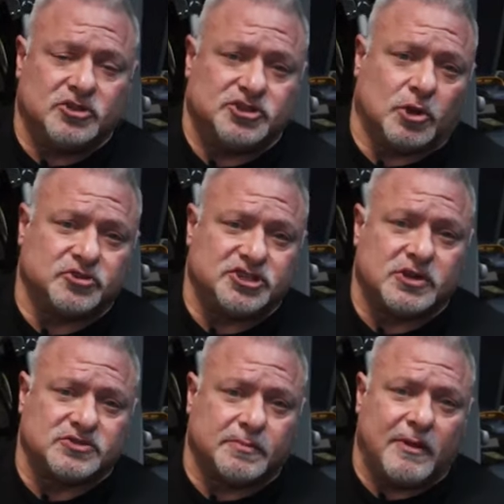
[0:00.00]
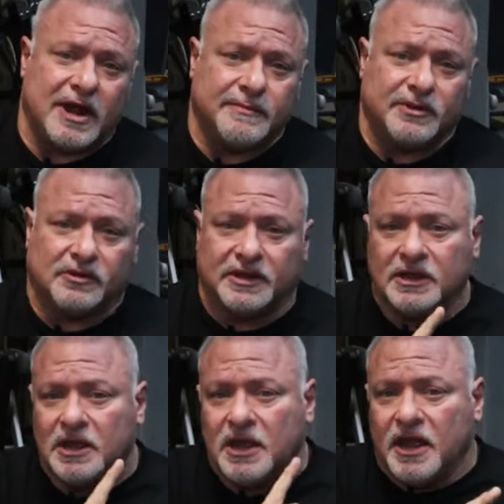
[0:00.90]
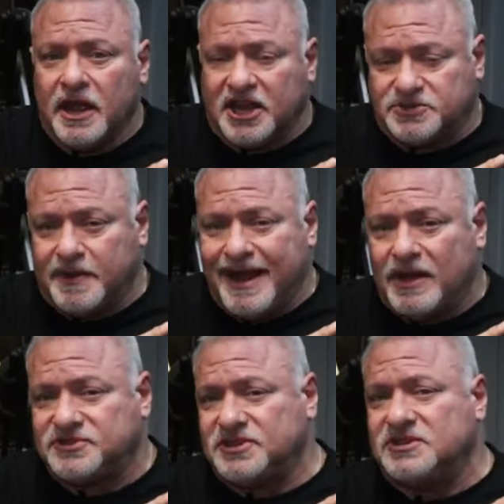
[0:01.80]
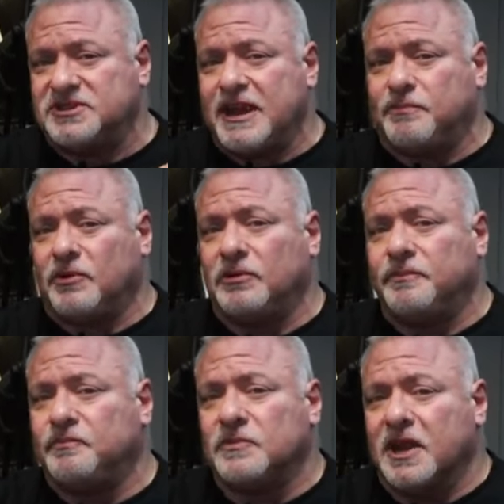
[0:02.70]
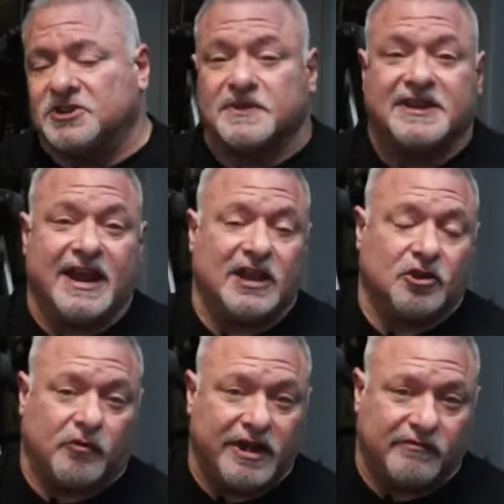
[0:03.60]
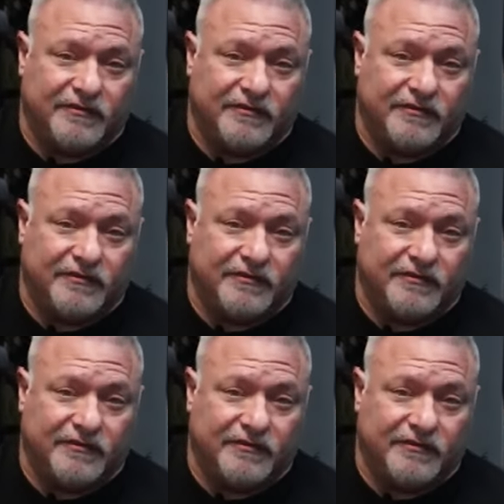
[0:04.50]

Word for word: Untold Secrets of Bodybuilding. It's been out since April. It's been getting great